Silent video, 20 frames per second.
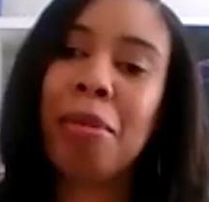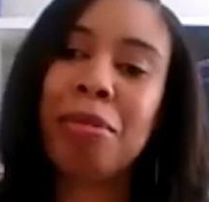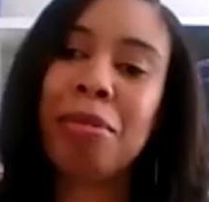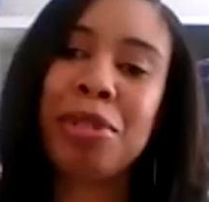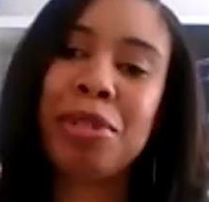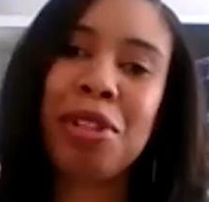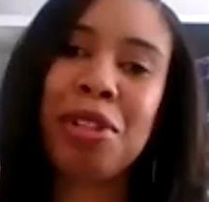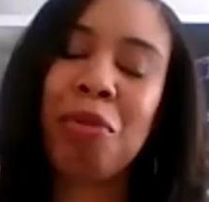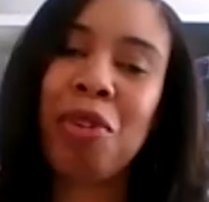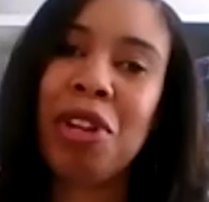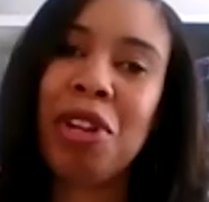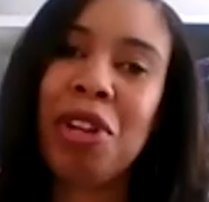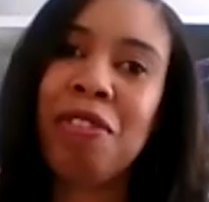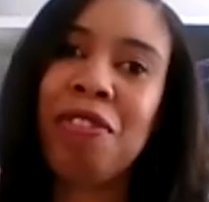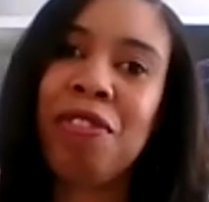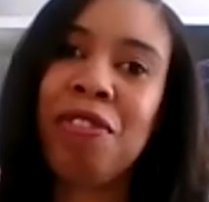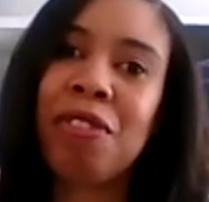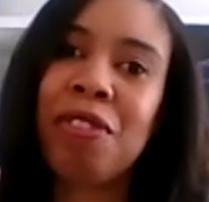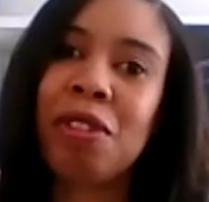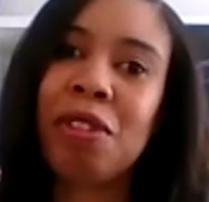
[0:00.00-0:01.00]
So
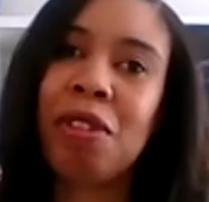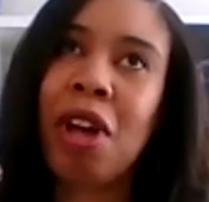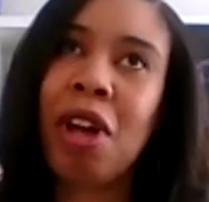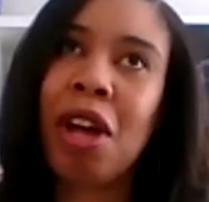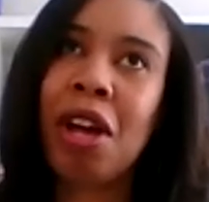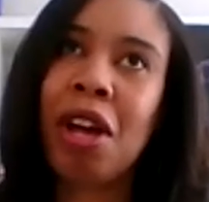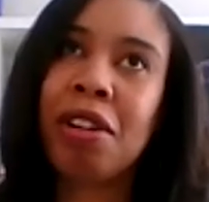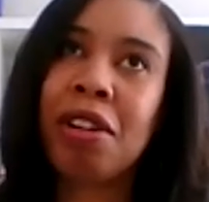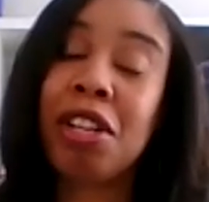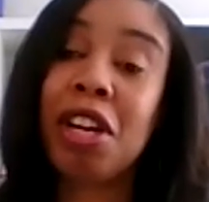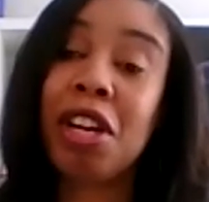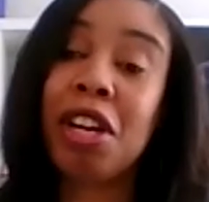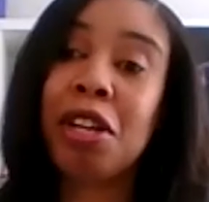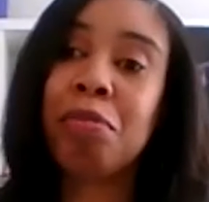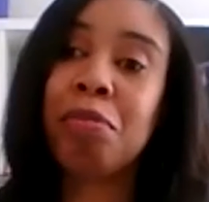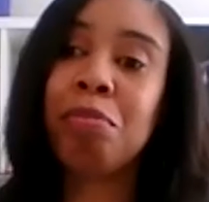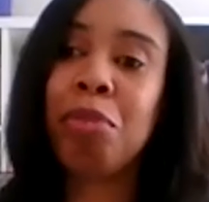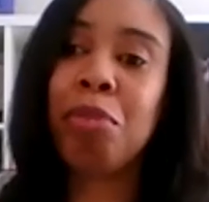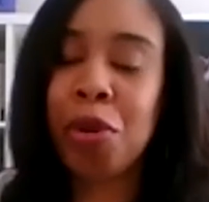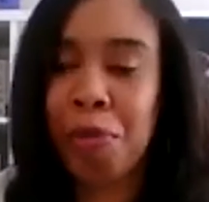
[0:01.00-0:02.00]
we've
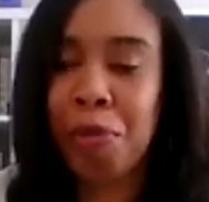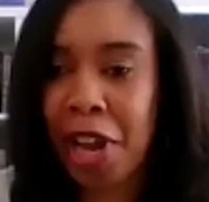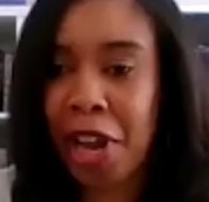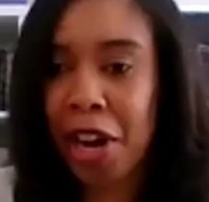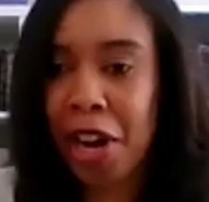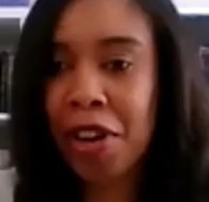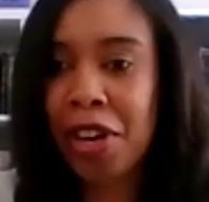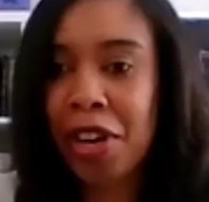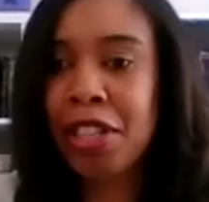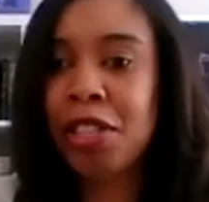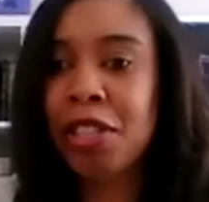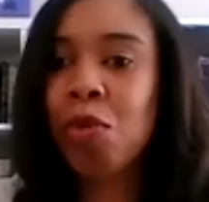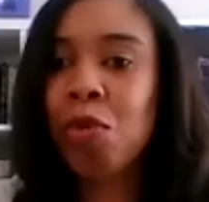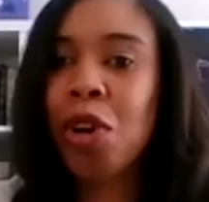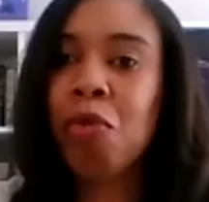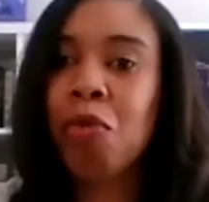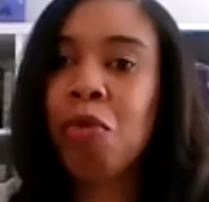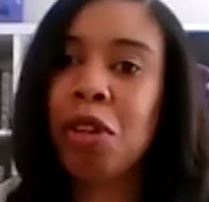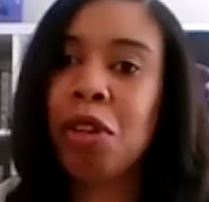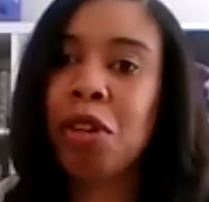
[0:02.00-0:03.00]
done book pairings
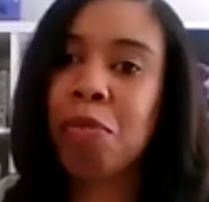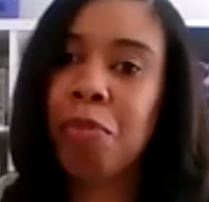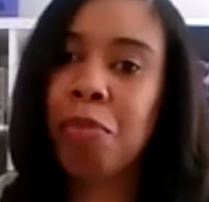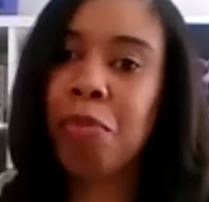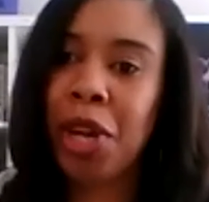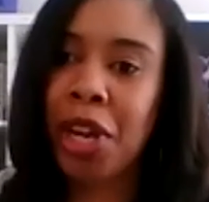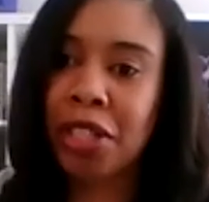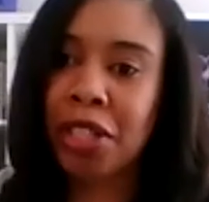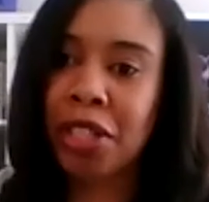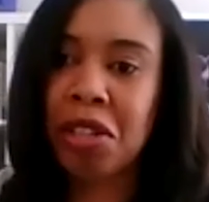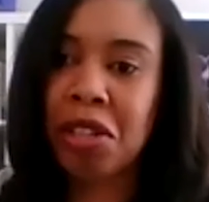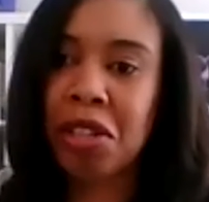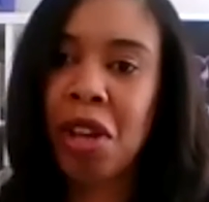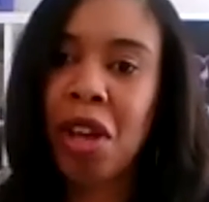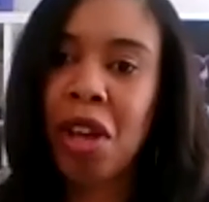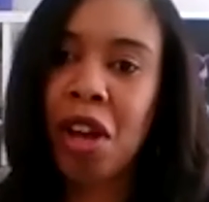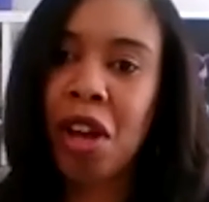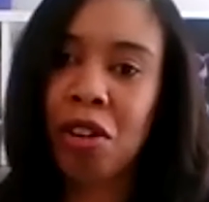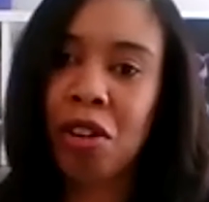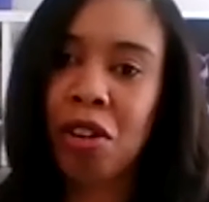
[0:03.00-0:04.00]
where we picked
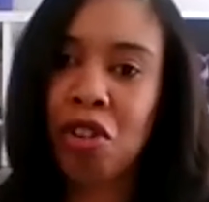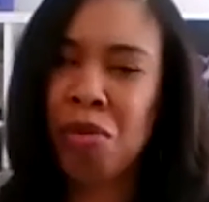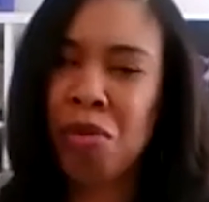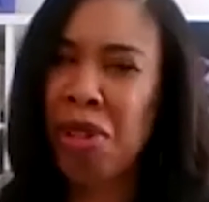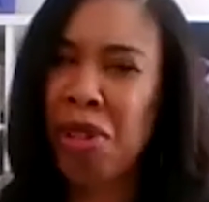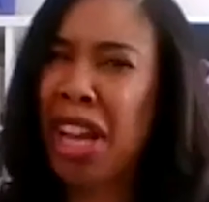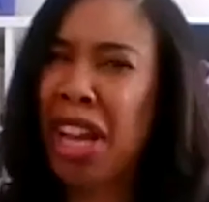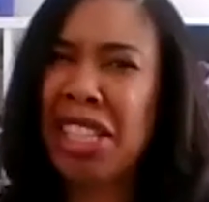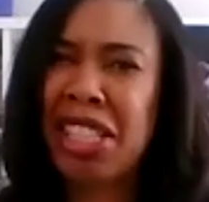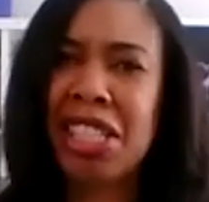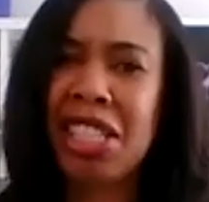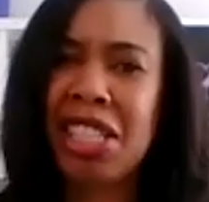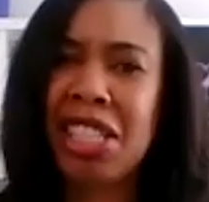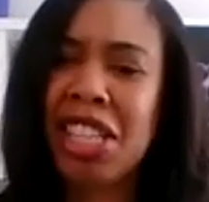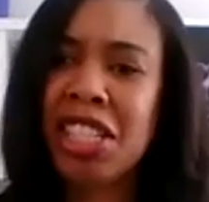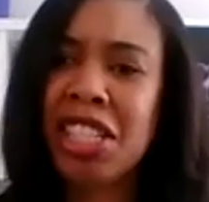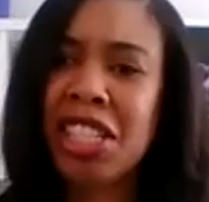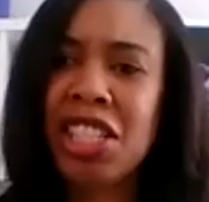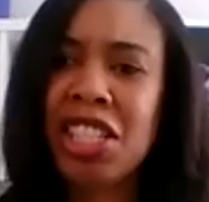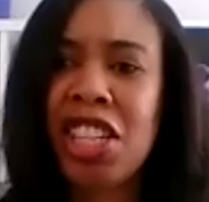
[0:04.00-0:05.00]
a group like
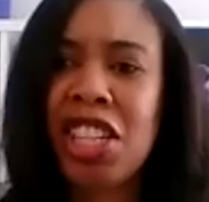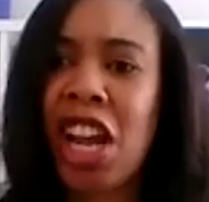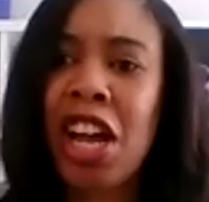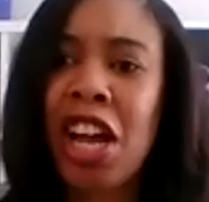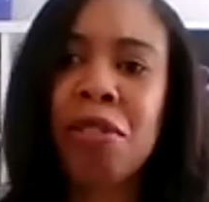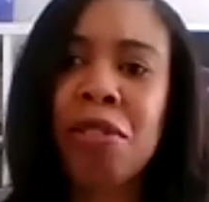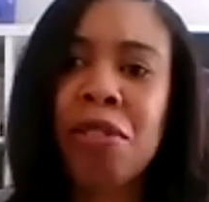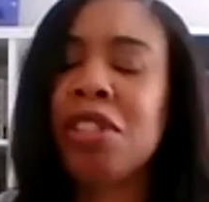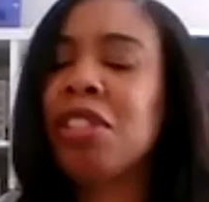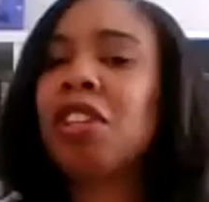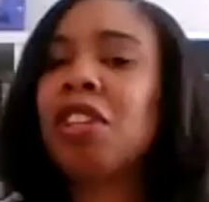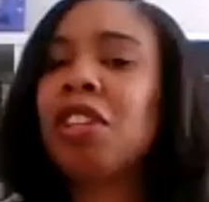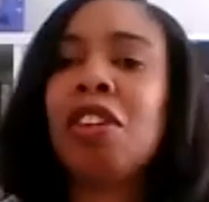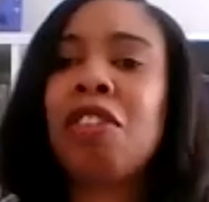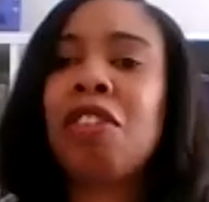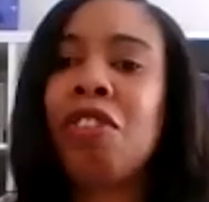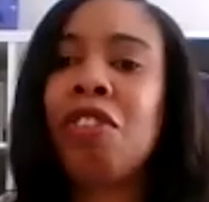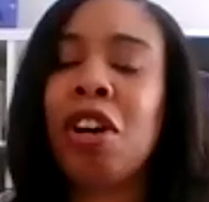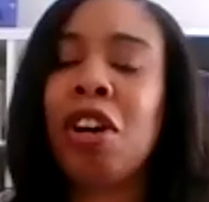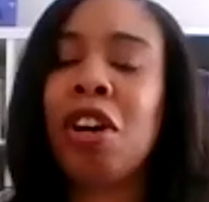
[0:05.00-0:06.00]
6 genres
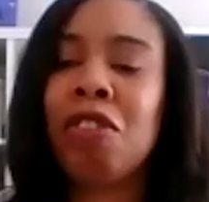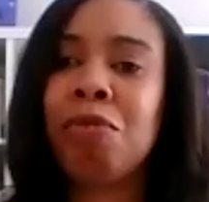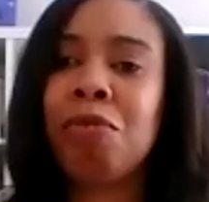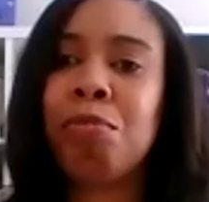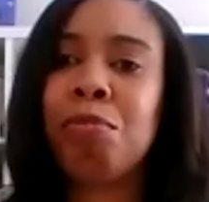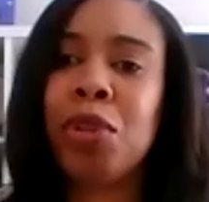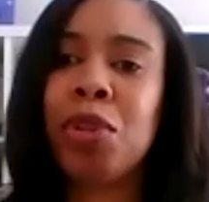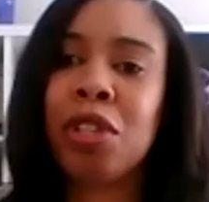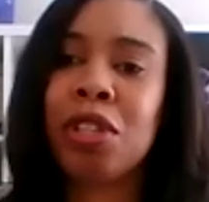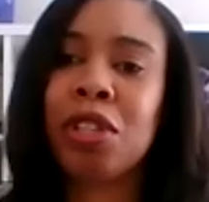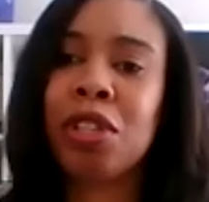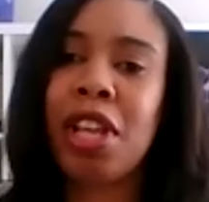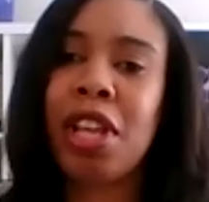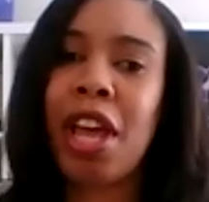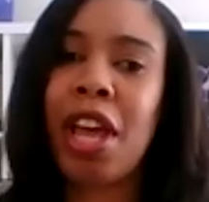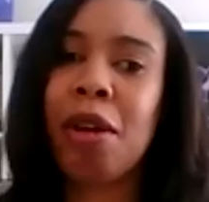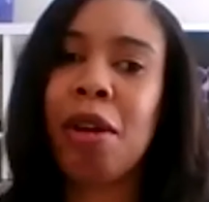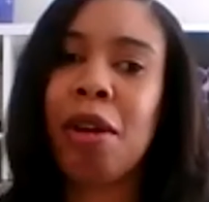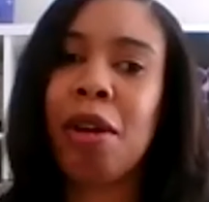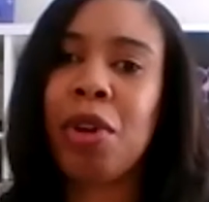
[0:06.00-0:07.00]
of books,
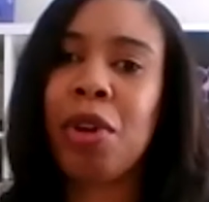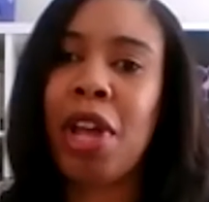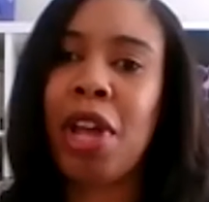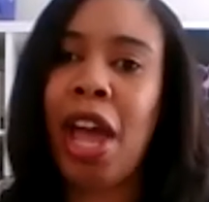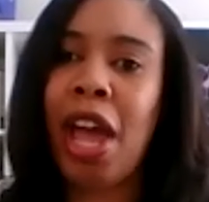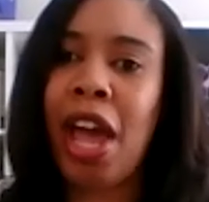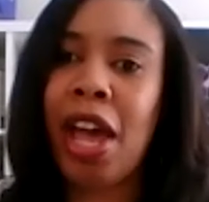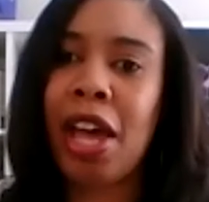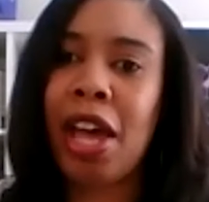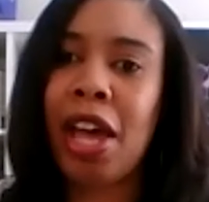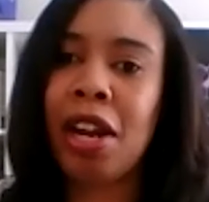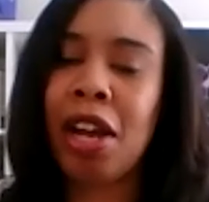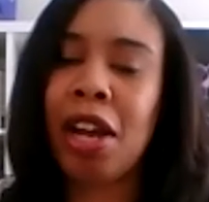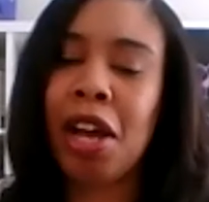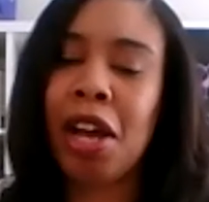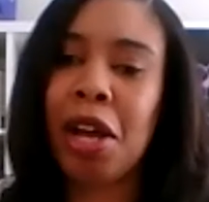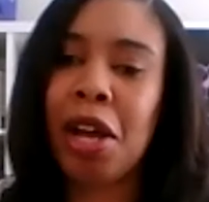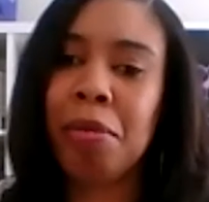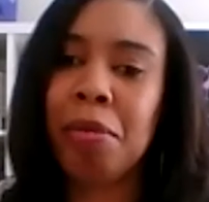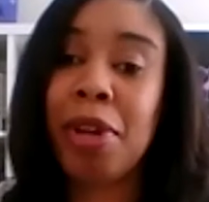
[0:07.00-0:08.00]
and we had
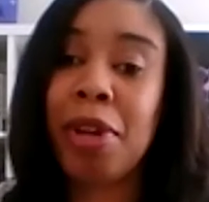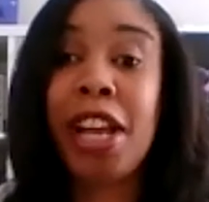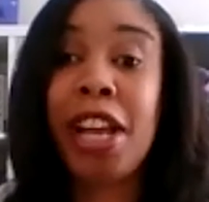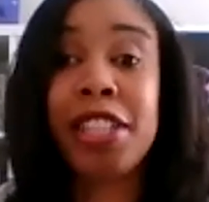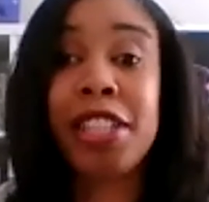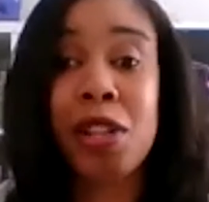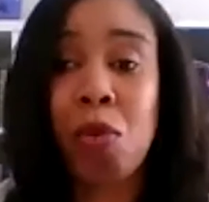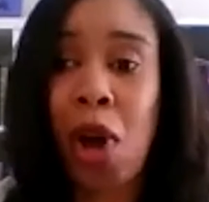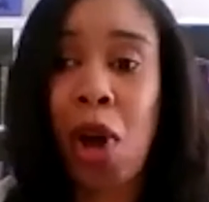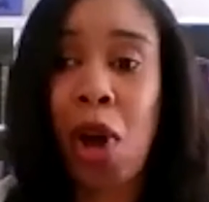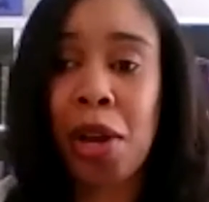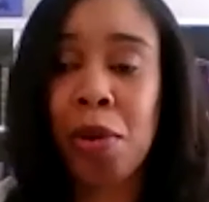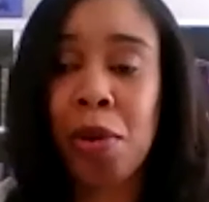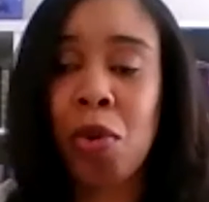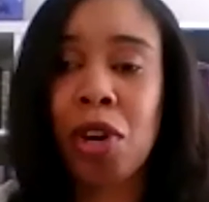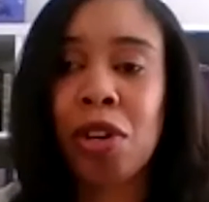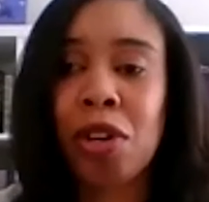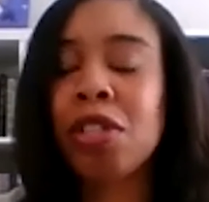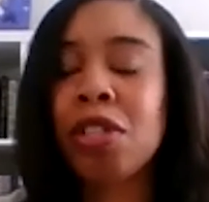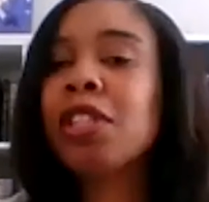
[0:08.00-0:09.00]
Casey
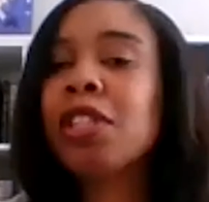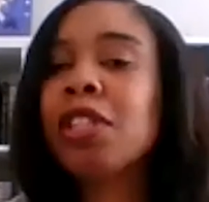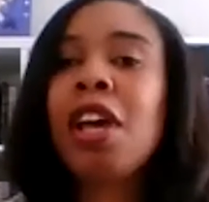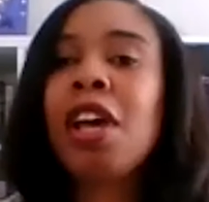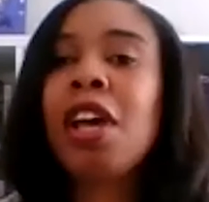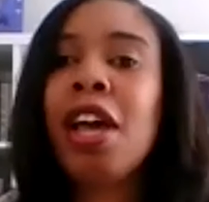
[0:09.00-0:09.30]
Wineworks